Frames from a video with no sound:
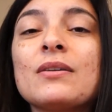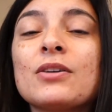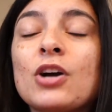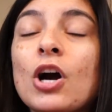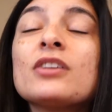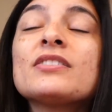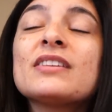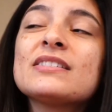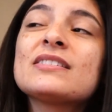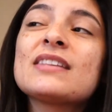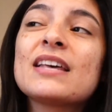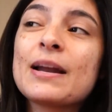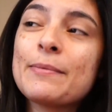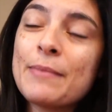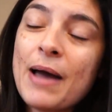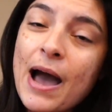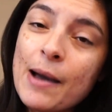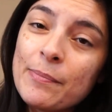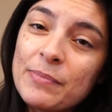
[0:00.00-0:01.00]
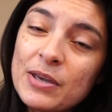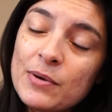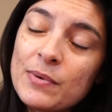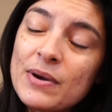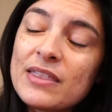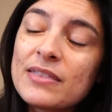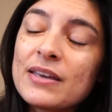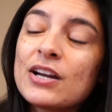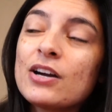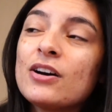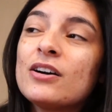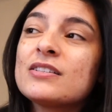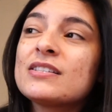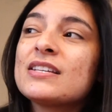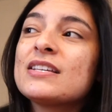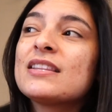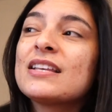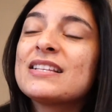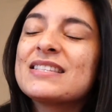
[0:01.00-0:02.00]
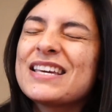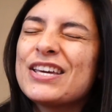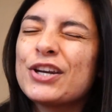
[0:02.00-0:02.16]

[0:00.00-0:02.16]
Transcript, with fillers: content that I'm happy with and content that's